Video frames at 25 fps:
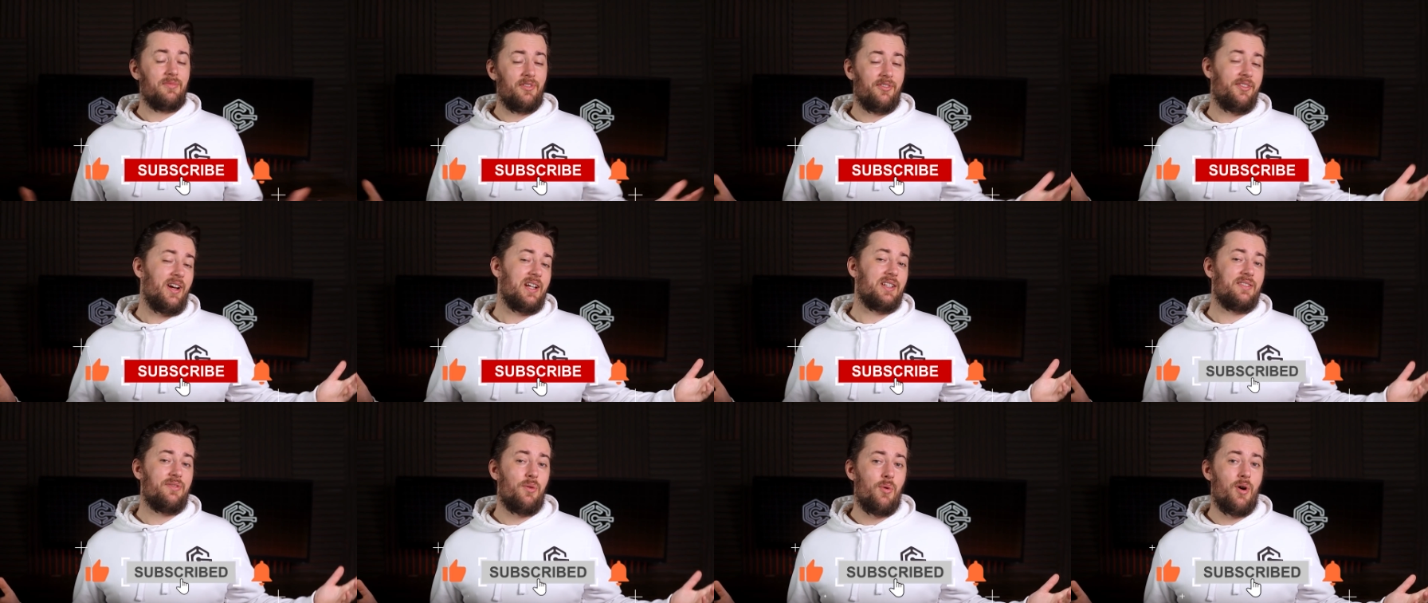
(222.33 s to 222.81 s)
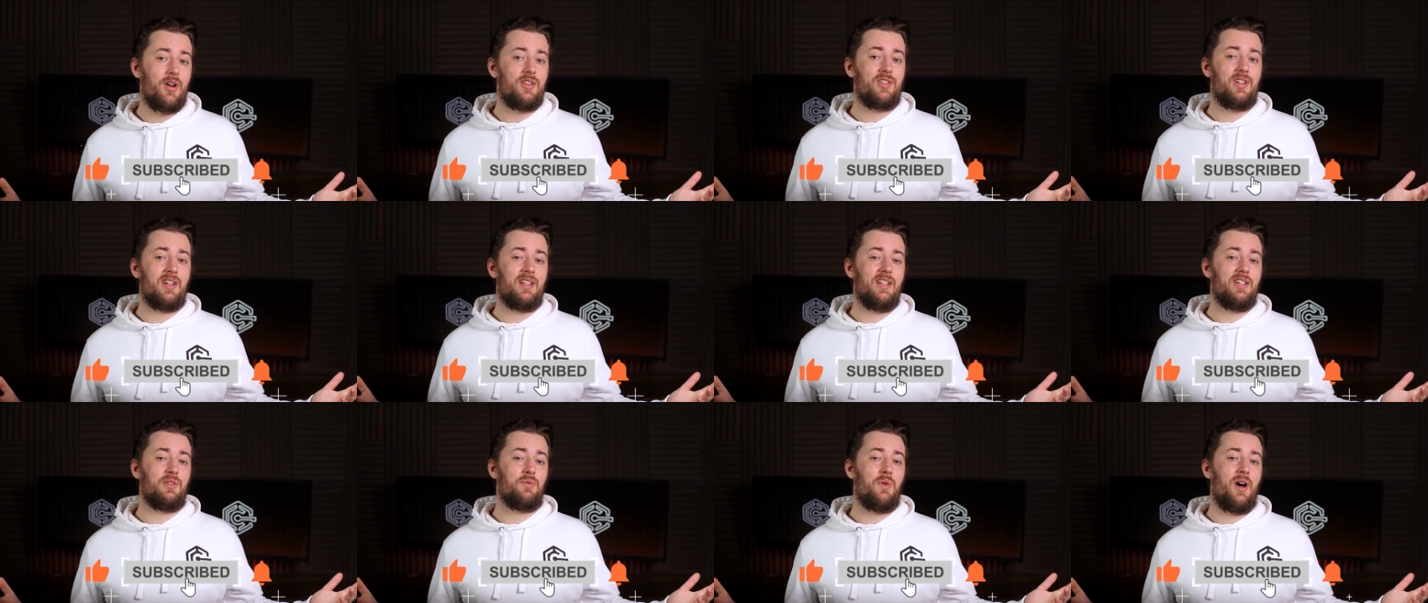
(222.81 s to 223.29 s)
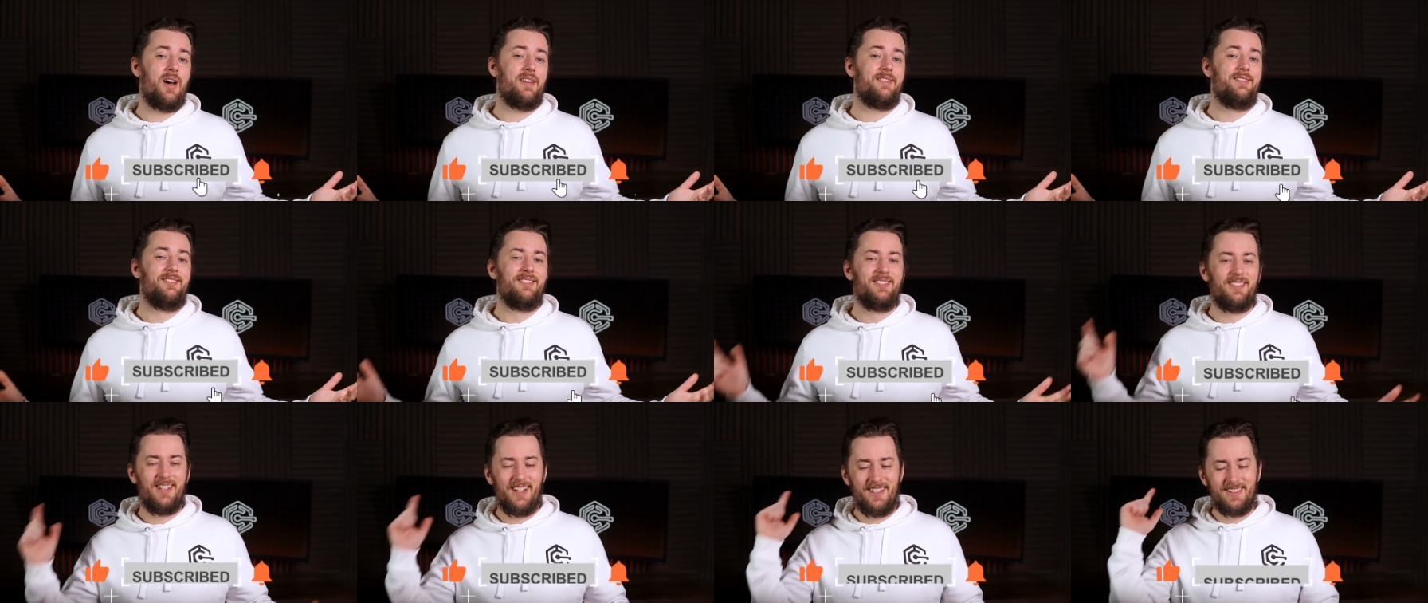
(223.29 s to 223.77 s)
Thanks for watching this
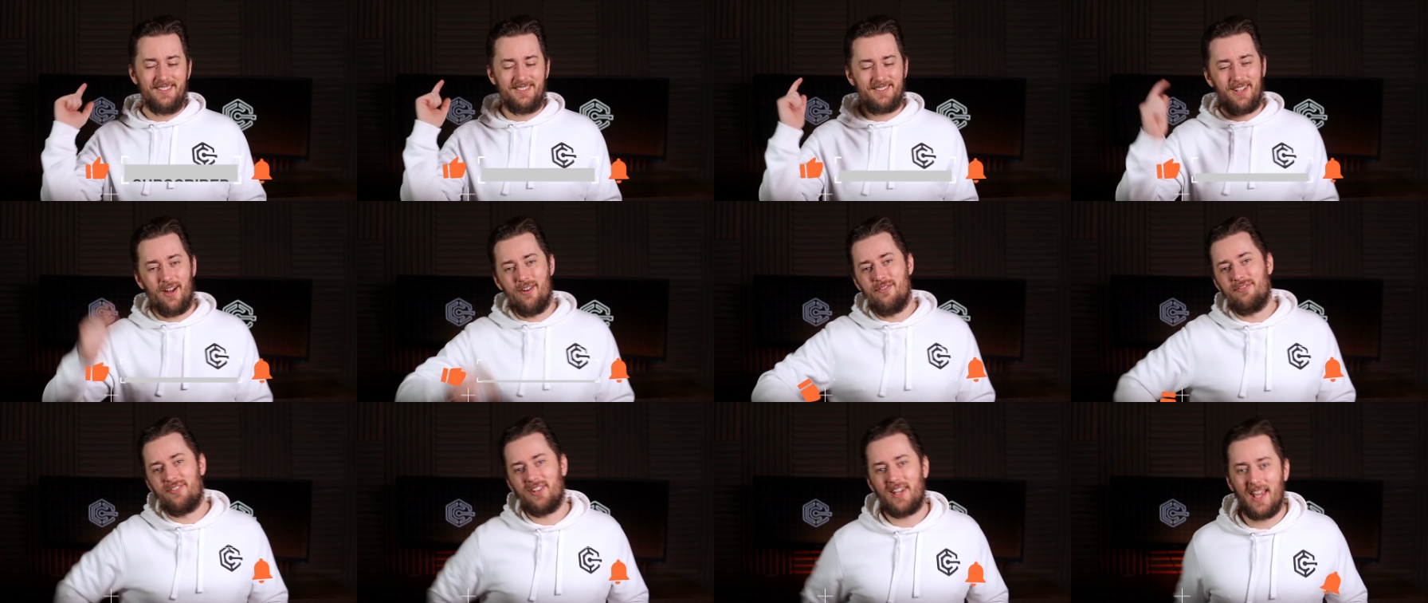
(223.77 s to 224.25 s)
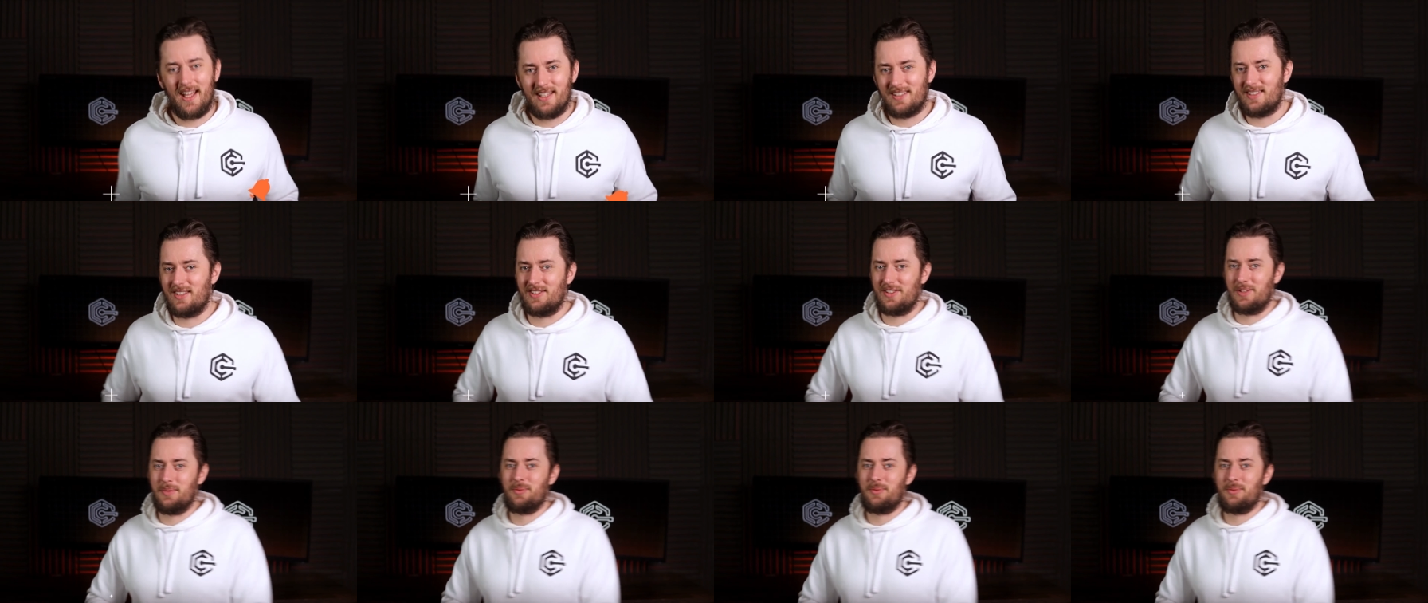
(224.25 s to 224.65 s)
one, and don't forget to